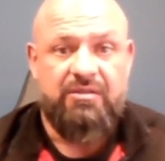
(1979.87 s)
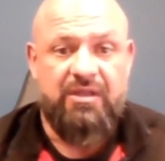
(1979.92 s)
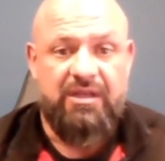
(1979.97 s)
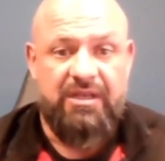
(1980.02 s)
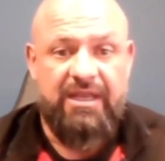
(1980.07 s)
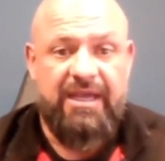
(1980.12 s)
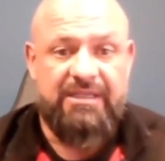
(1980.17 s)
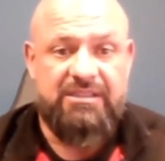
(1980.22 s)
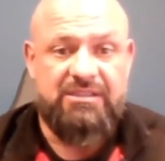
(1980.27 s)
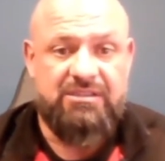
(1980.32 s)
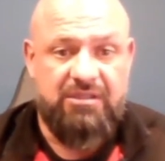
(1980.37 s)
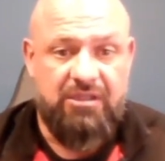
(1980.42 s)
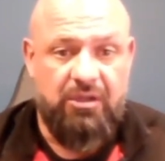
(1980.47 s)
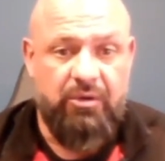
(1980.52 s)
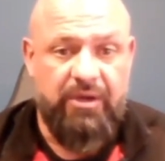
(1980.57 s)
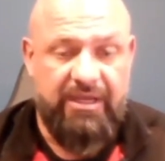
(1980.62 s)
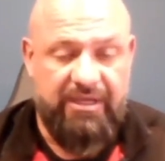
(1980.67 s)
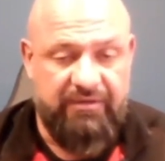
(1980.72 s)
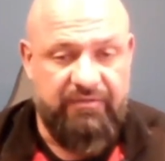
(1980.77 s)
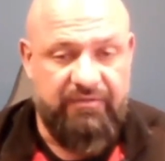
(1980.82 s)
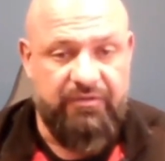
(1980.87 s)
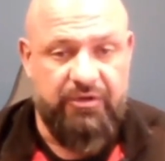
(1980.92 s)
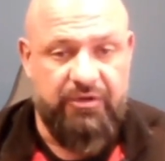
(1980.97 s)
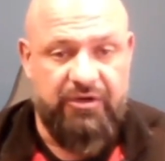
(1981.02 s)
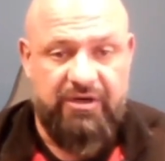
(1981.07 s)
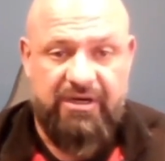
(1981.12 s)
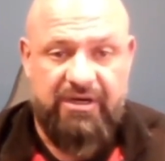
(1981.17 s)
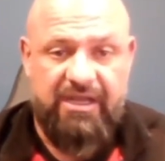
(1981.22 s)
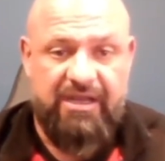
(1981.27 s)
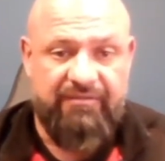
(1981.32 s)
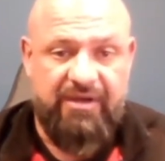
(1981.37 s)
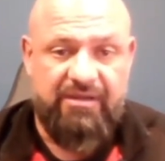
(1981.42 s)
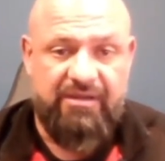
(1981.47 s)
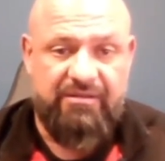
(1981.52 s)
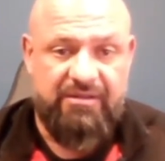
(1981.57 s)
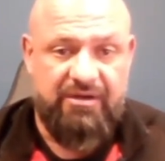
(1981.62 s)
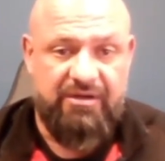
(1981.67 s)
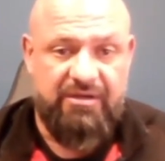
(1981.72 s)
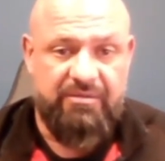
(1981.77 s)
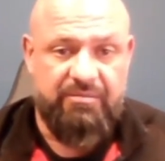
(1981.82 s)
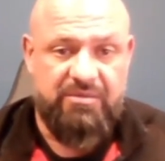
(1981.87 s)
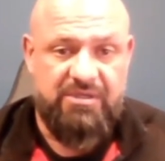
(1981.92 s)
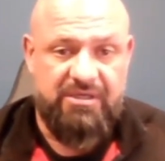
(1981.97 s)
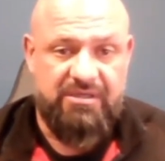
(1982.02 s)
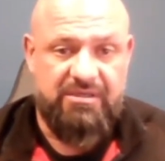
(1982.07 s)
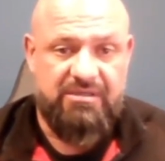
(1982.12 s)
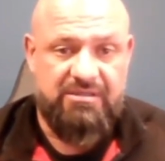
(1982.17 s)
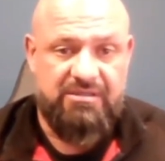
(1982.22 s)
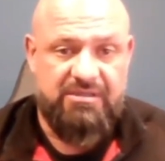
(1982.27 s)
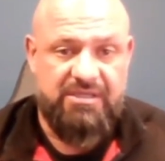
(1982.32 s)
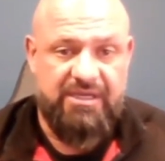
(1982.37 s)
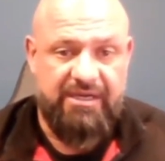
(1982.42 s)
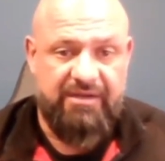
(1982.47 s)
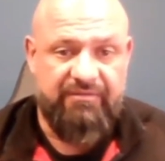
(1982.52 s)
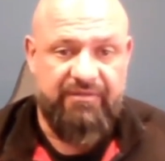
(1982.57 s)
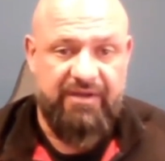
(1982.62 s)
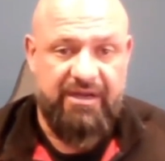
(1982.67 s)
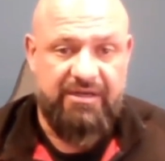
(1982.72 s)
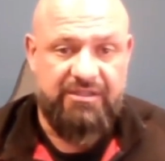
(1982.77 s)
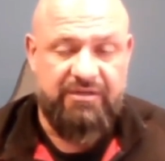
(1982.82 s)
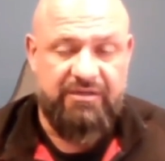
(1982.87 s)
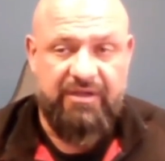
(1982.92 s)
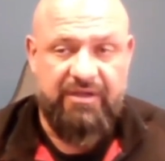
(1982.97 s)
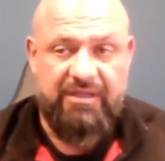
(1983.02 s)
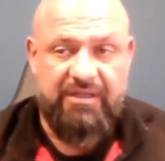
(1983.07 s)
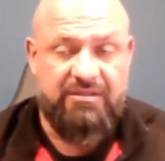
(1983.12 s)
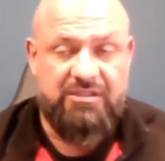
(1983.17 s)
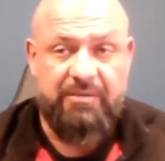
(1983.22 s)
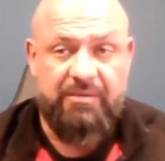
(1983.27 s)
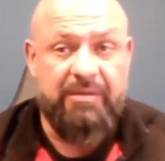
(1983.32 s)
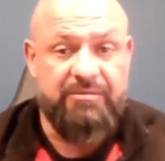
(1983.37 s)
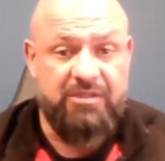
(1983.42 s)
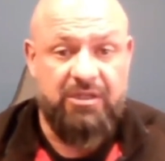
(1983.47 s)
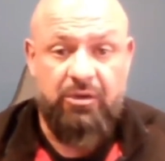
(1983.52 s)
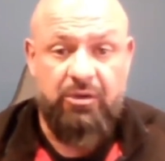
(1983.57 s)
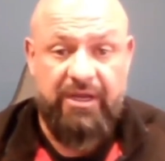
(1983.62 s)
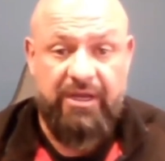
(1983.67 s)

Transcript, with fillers: the less low-hanging fruit you're going to have out there to, to take advantage of. And sometimes the